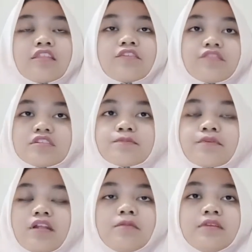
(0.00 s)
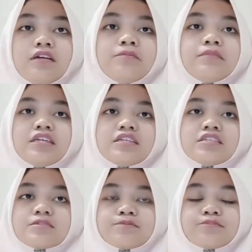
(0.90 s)
The first problem
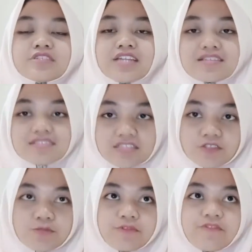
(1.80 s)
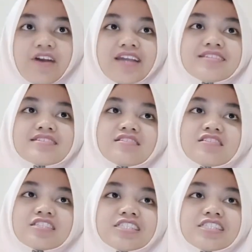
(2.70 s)
is production supervisor